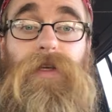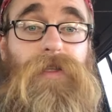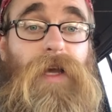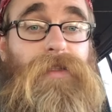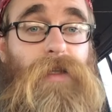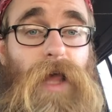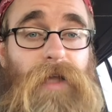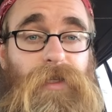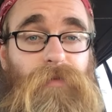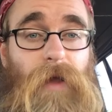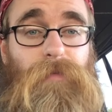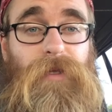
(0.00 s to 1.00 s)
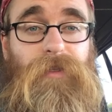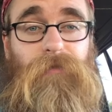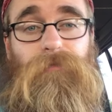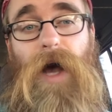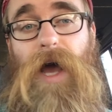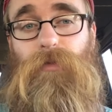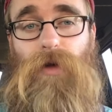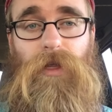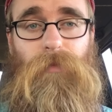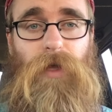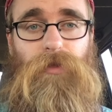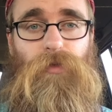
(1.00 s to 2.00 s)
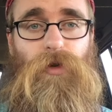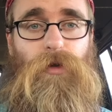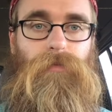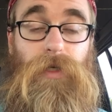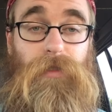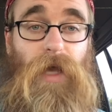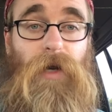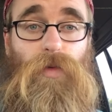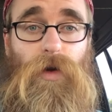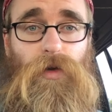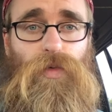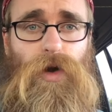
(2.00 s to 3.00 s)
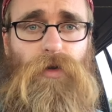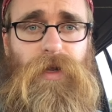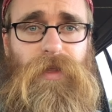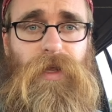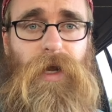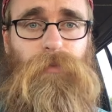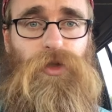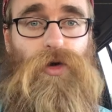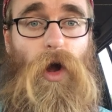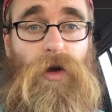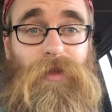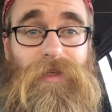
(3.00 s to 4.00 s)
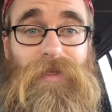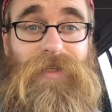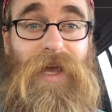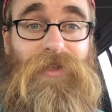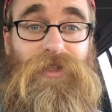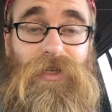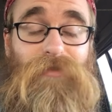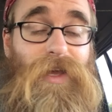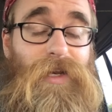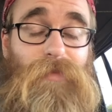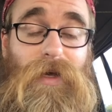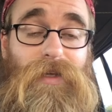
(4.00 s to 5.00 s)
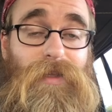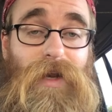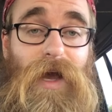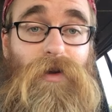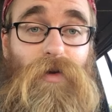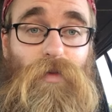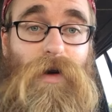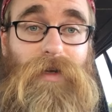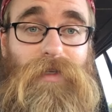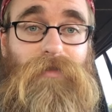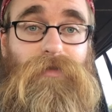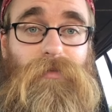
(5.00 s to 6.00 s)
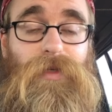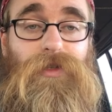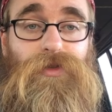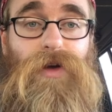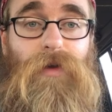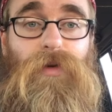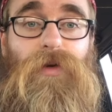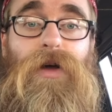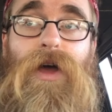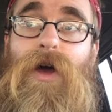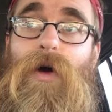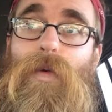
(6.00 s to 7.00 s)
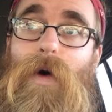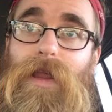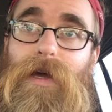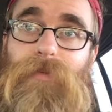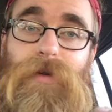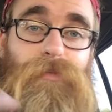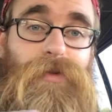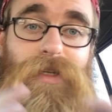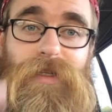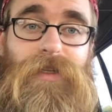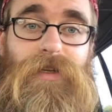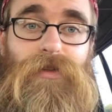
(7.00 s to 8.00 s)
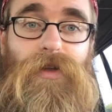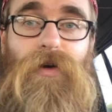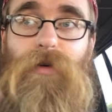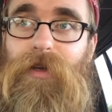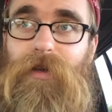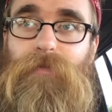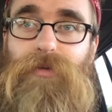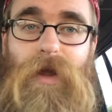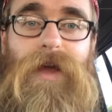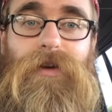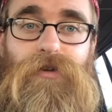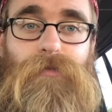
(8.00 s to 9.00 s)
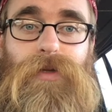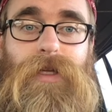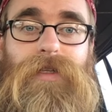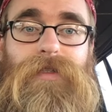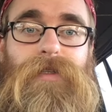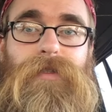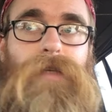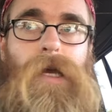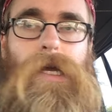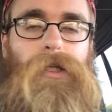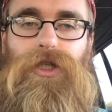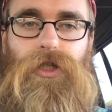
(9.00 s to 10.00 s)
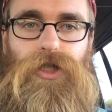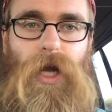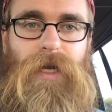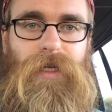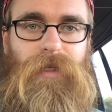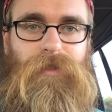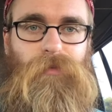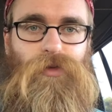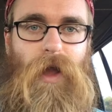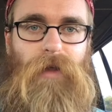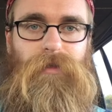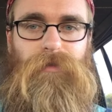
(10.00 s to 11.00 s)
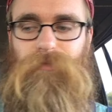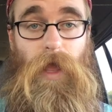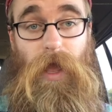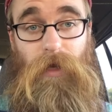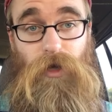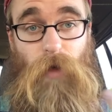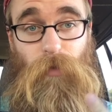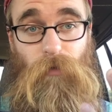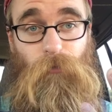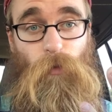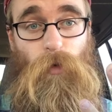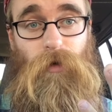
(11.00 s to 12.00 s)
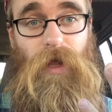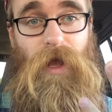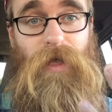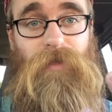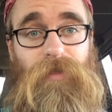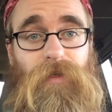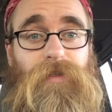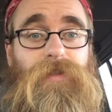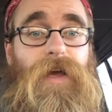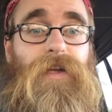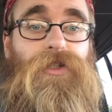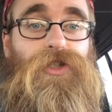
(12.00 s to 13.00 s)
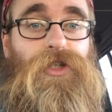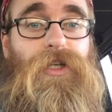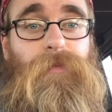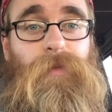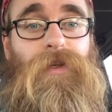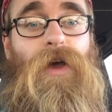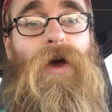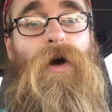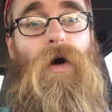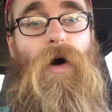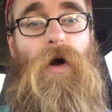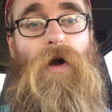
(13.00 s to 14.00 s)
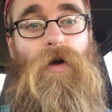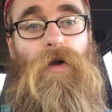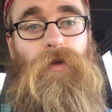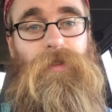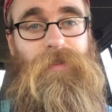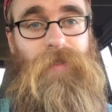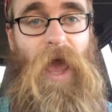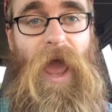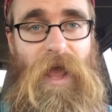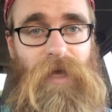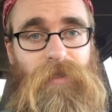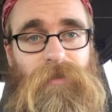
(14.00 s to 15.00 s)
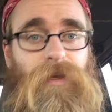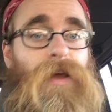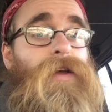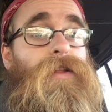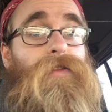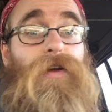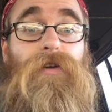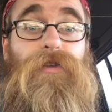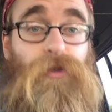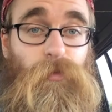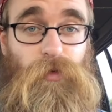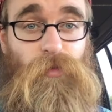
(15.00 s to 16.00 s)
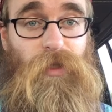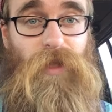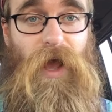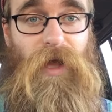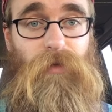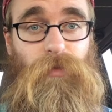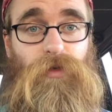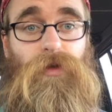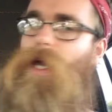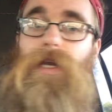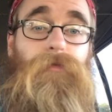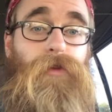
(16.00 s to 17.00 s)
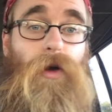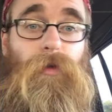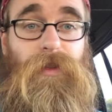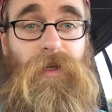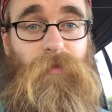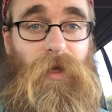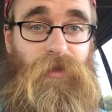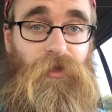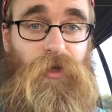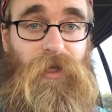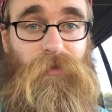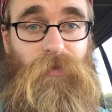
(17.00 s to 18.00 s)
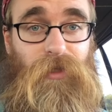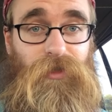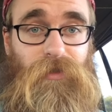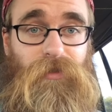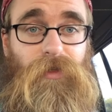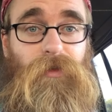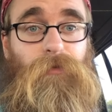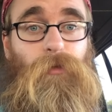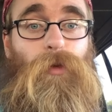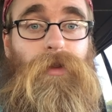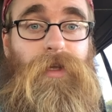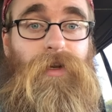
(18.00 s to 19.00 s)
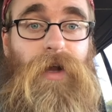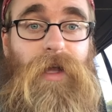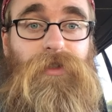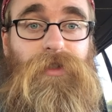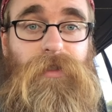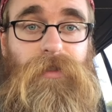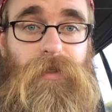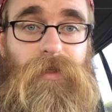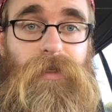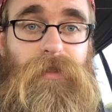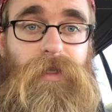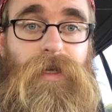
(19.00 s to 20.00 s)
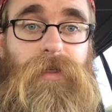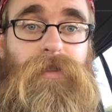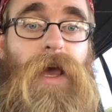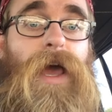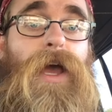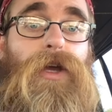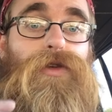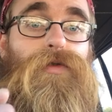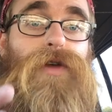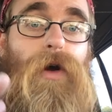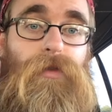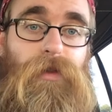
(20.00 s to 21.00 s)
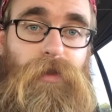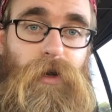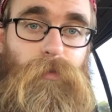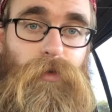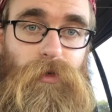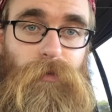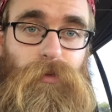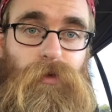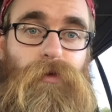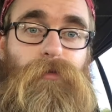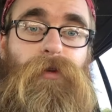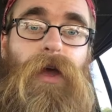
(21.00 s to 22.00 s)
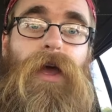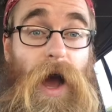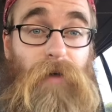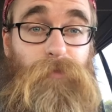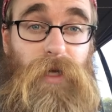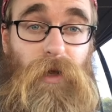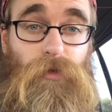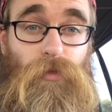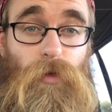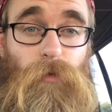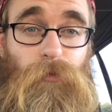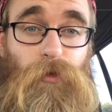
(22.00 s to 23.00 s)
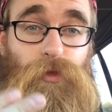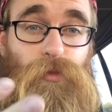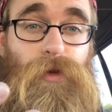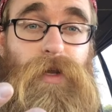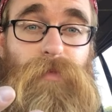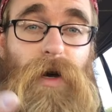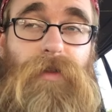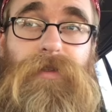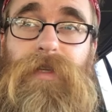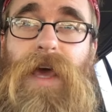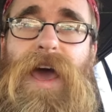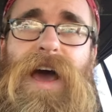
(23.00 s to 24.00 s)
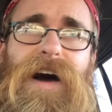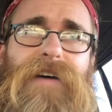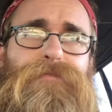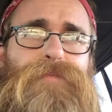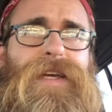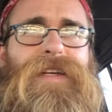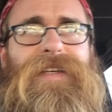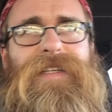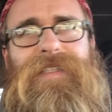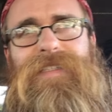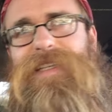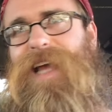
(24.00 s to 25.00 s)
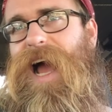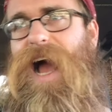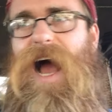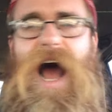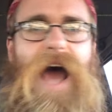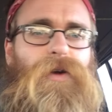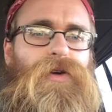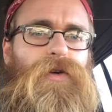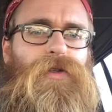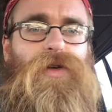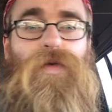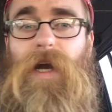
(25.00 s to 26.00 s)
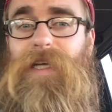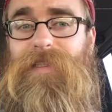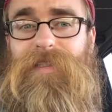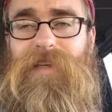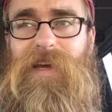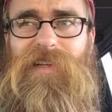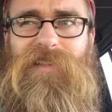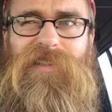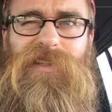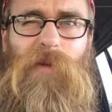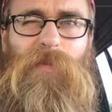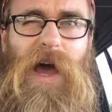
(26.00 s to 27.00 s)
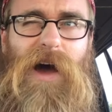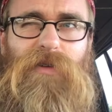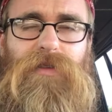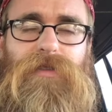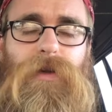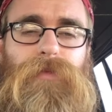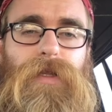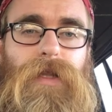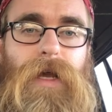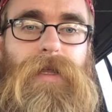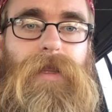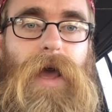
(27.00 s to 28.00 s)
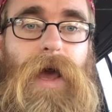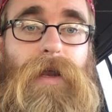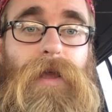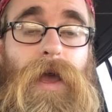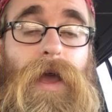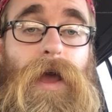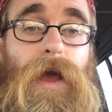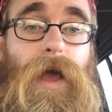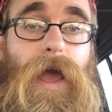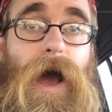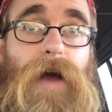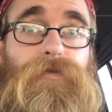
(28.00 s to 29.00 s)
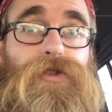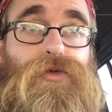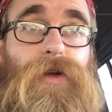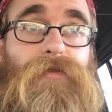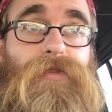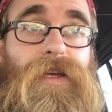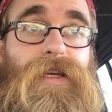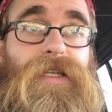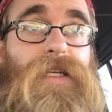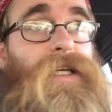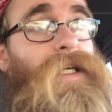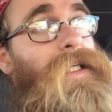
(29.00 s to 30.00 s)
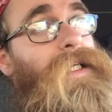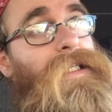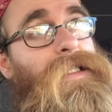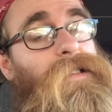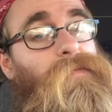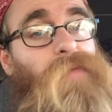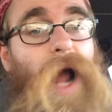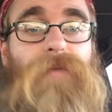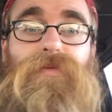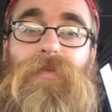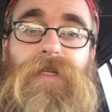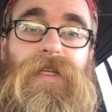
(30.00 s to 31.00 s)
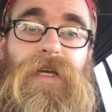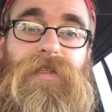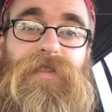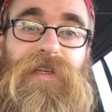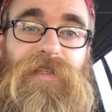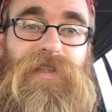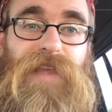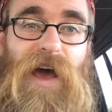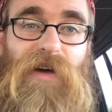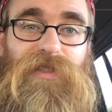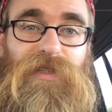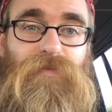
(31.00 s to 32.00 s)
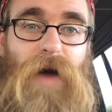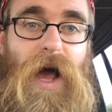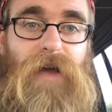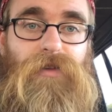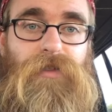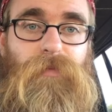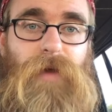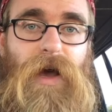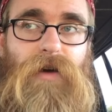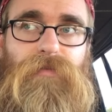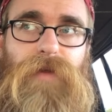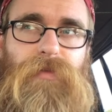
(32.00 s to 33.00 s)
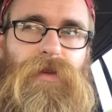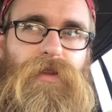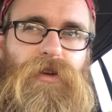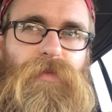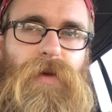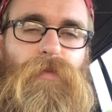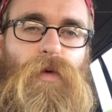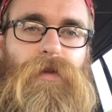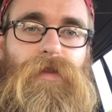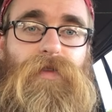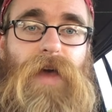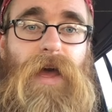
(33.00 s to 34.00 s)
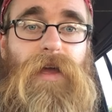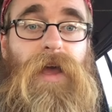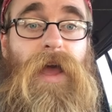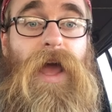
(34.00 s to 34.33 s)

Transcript: This adds a lot to my peace of mind while I'm on the road because I don't want to worry that I'm drawing the attention of anybody that I don't want giving me trouble while I'm completely alone in brand new places just trying to get some rest. And number four, guys, is that Jeeps are tanks. They're super reliable. And if you know anything about the transmissions and the four liter engines in these things, you know that they're bulletproof. I've been on the road for three months. I've been in, I don't know, 20 states about, something like that. I've driven probably like 6,000 miles about, maybe a little bit more than that.